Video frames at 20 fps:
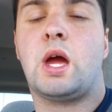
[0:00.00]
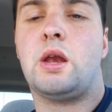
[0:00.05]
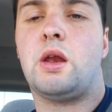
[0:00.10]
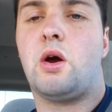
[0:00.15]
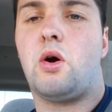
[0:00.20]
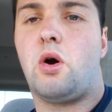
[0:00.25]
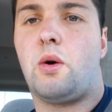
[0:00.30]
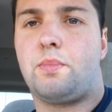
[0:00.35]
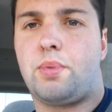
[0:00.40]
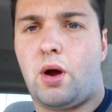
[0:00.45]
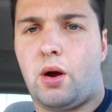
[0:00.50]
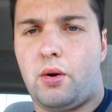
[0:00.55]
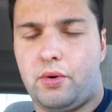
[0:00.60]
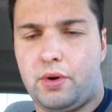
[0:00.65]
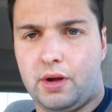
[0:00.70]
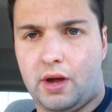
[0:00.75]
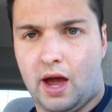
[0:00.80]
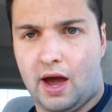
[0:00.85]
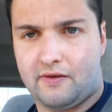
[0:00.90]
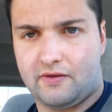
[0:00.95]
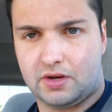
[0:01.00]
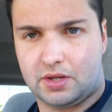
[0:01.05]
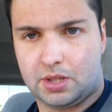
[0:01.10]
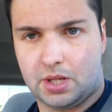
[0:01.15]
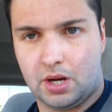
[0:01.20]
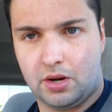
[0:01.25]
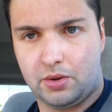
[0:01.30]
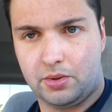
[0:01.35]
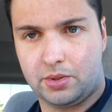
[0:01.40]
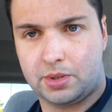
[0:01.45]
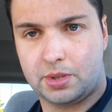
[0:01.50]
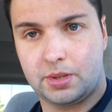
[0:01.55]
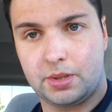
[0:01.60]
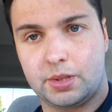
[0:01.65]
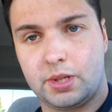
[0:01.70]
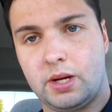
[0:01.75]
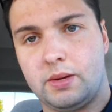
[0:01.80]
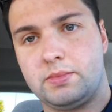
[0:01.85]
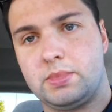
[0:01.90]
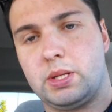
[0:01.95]
know I'll probably have a toast or
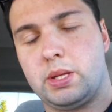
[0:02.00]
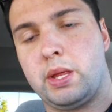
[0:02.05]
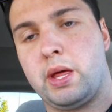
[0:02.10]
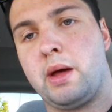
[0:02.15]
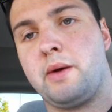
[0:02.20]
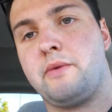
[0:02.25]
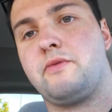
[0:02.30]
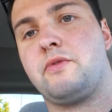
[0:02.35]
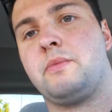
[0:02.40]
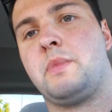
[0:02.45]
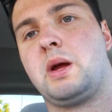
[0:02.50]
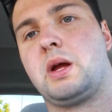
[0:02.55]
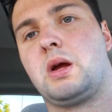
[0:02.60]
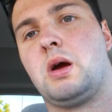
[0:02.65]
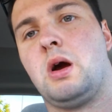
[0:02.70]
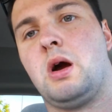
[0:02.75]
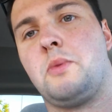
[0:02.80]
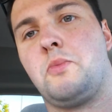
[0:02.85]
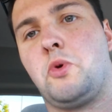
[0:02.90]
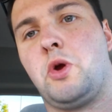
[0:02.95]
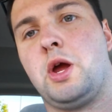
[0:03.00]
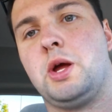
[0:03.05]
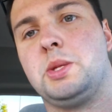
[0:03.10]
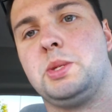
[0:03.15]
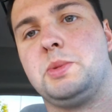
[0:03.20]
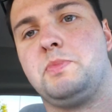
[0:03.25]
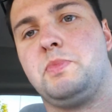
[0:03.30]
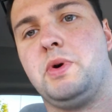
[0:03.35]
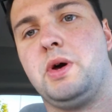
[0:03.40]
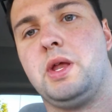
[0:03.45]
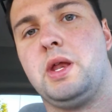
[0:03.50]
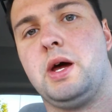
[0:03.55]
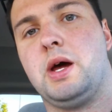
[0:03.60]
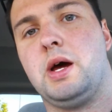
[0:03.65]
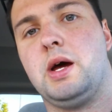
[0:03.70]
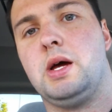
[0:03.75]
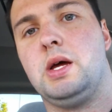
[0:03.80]
something to that for my comrades. But